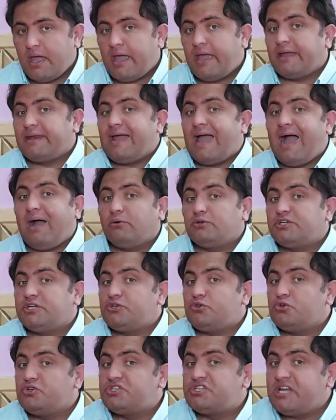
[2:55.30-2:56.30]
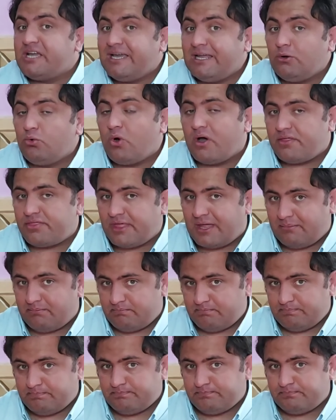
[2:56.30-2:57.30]
and how did you deal with
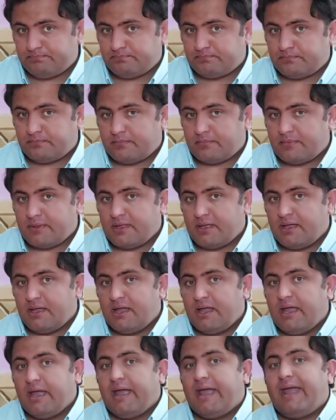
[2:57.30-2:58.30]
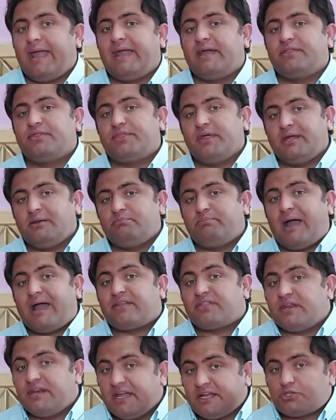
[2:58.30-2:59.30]
them. And then by
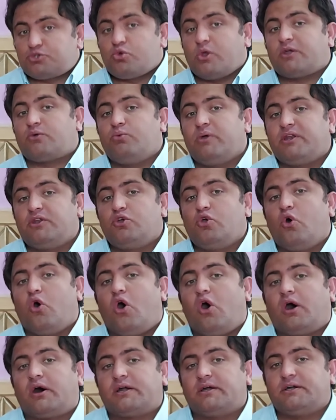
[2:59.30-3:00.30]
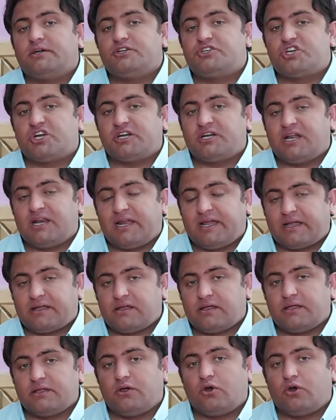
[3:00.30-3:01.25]
the next week when you are journaling